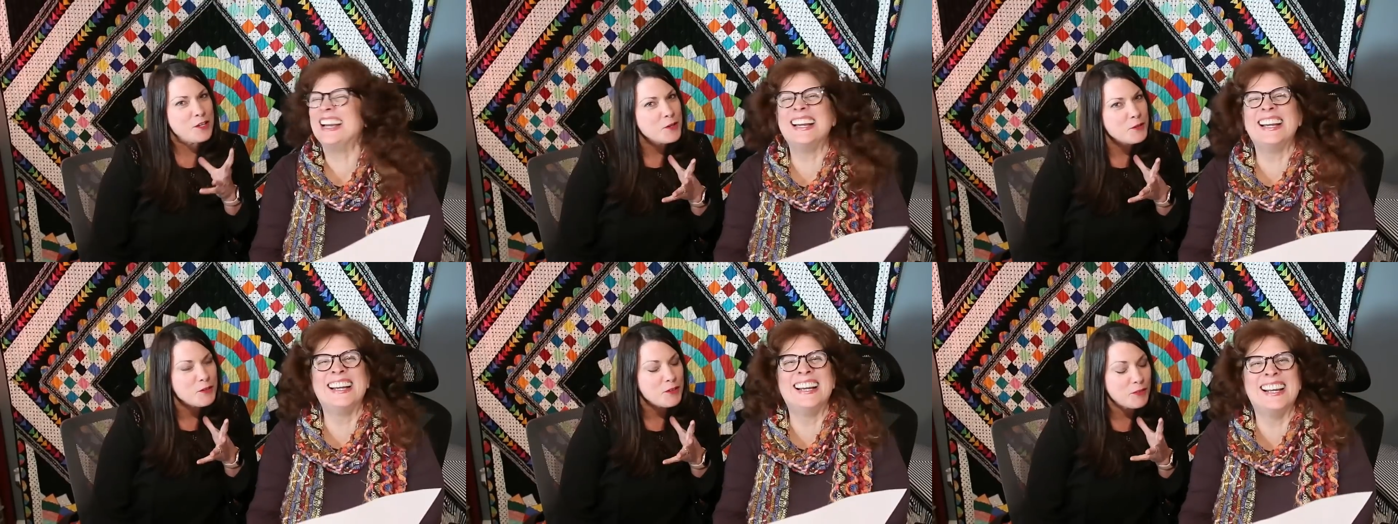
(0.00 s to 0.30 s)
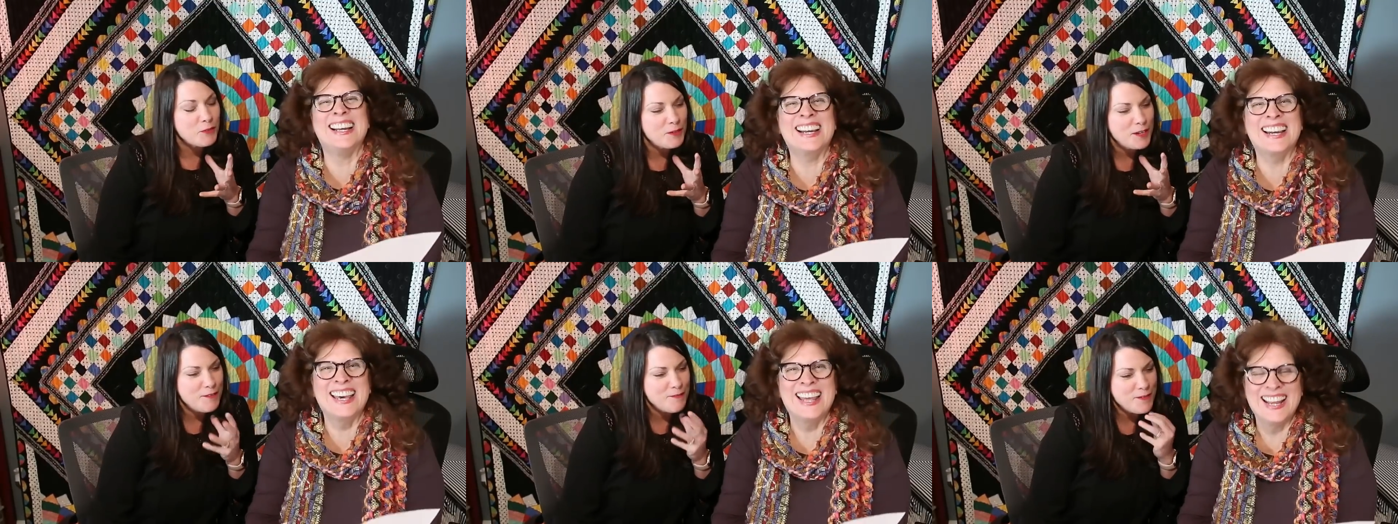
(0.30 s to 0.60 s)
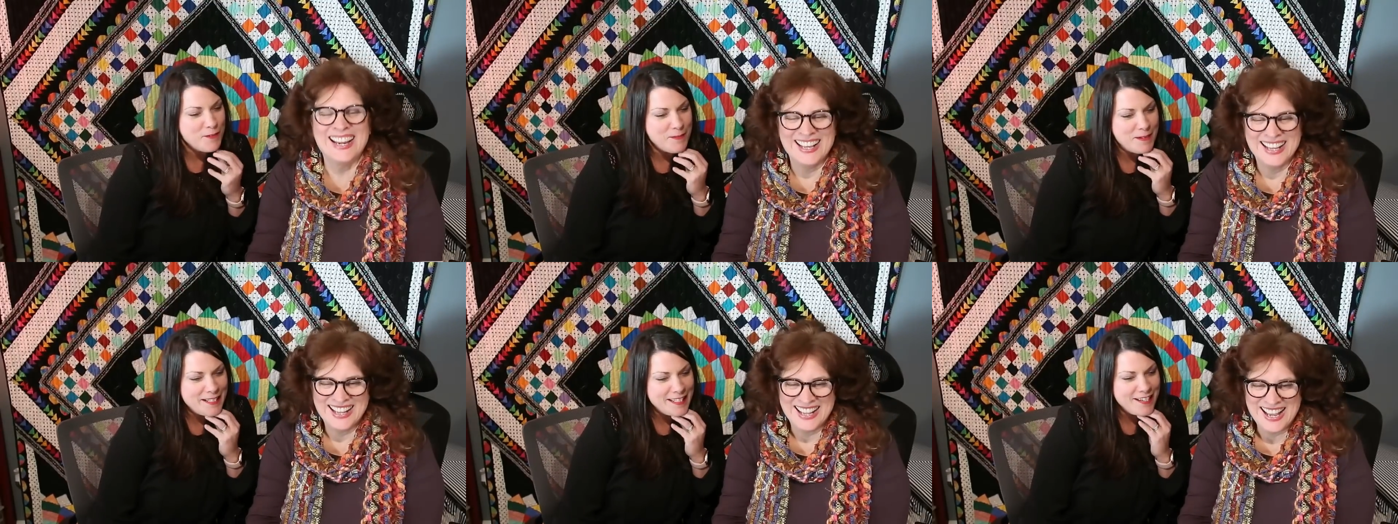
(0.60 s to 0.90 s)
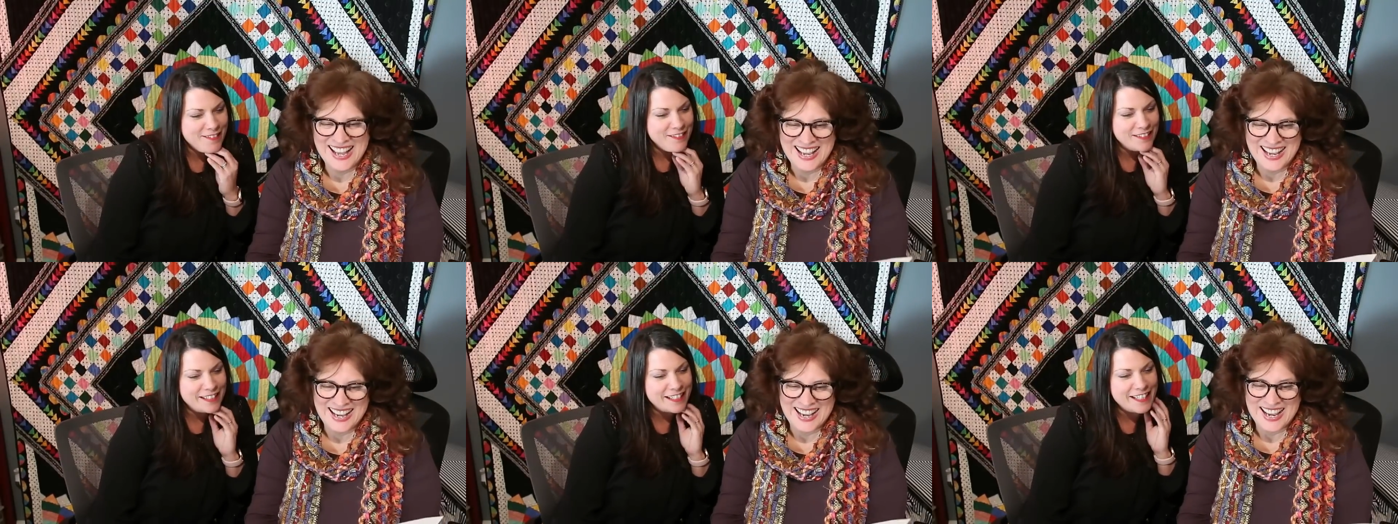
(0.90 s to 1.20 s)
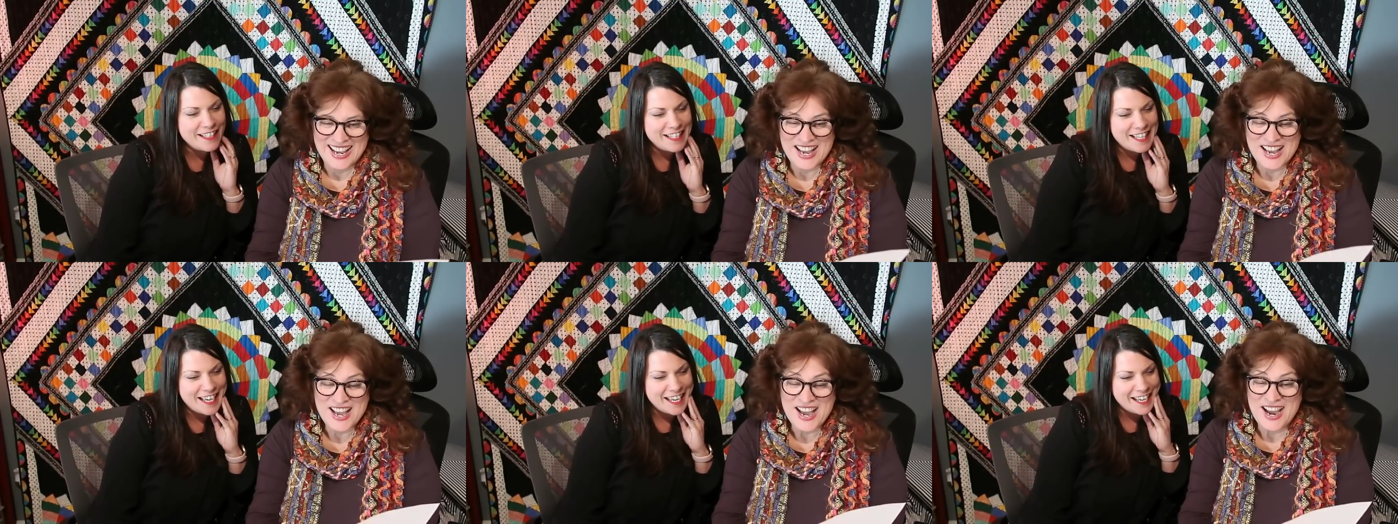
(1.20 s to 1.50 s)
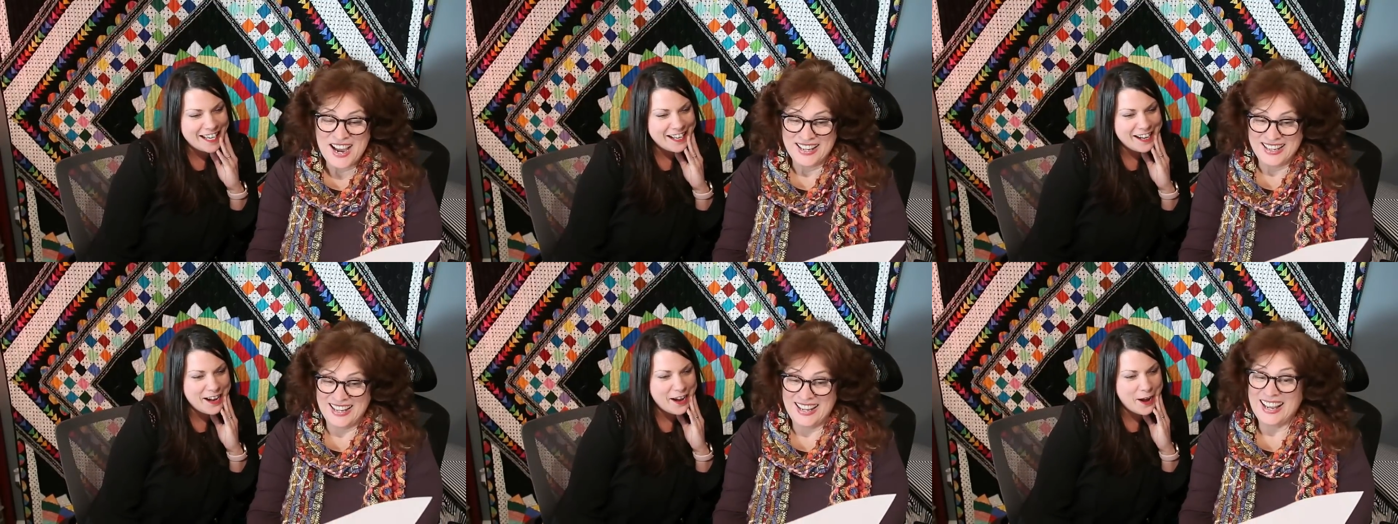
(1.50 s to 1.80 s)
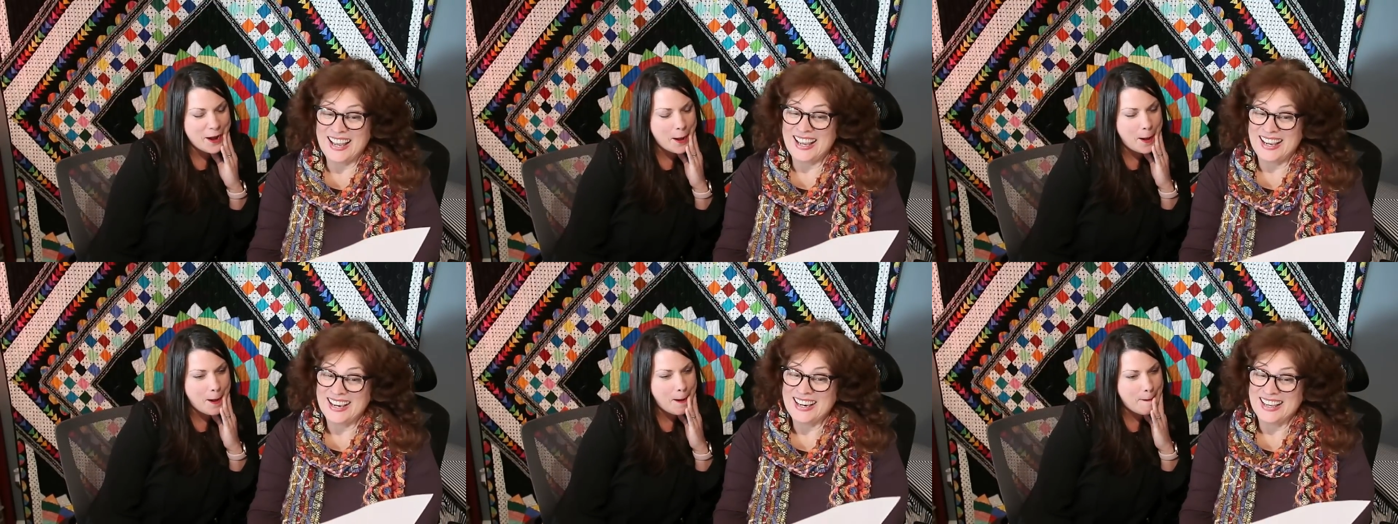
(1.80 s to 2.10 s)
Speaker 1: two or three of the ones I really like.
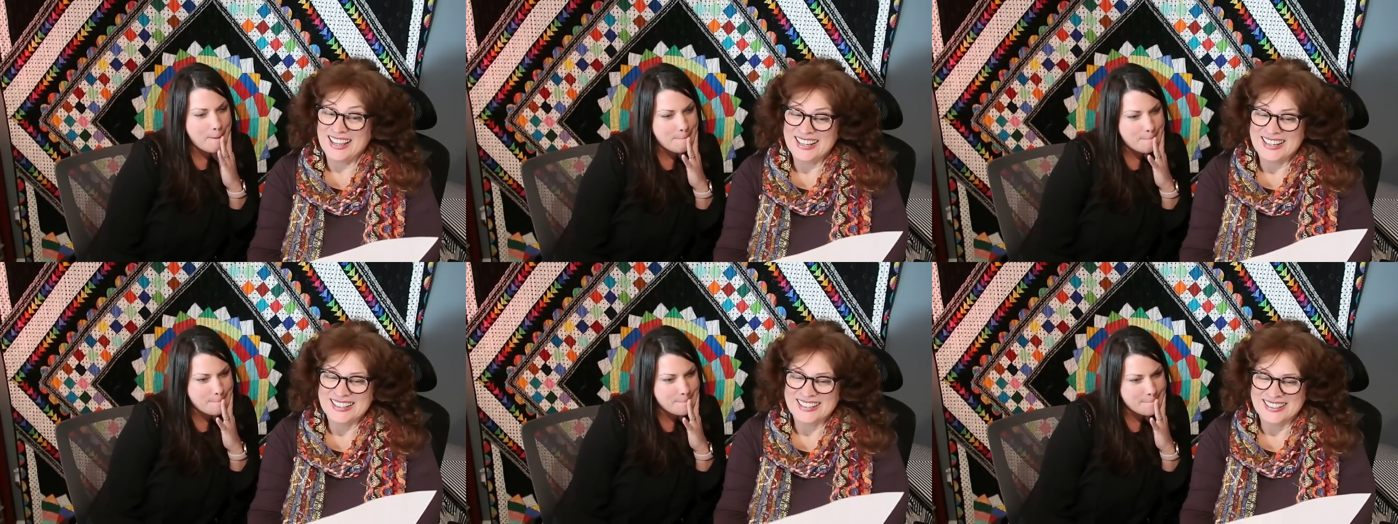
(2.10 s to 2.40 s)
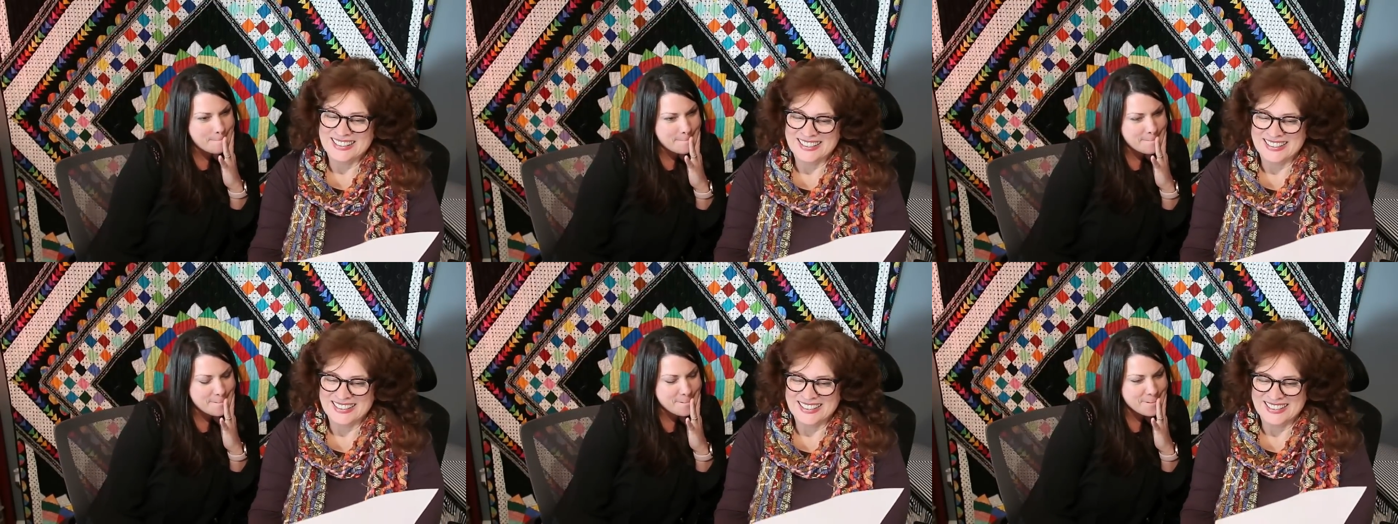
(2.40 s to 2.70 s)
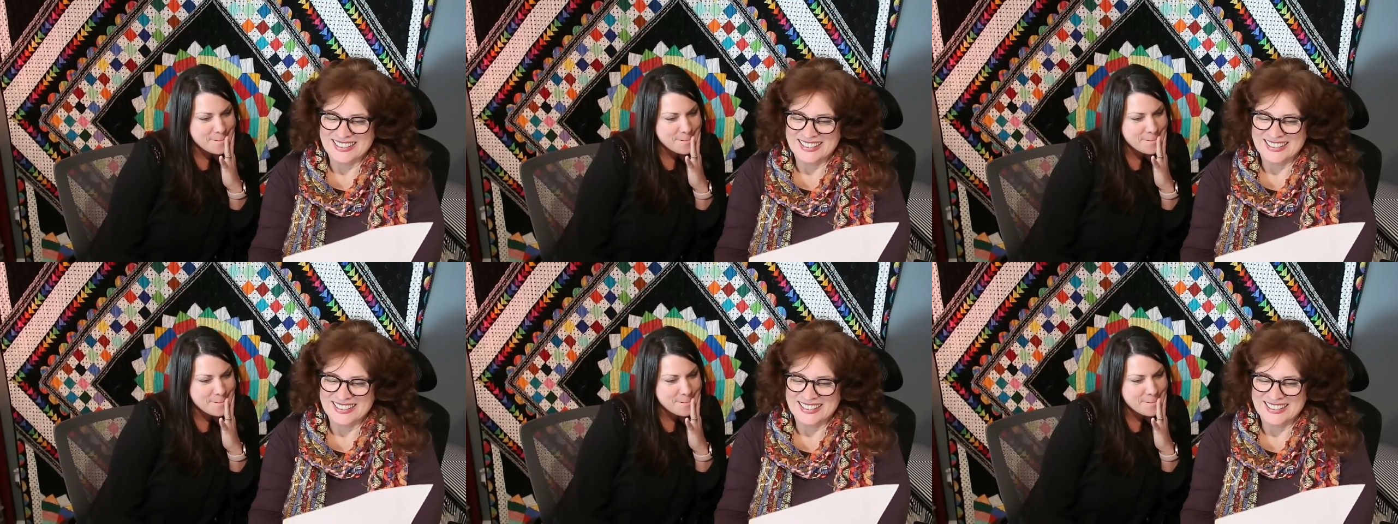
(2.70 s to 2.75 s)
Yeah. Um,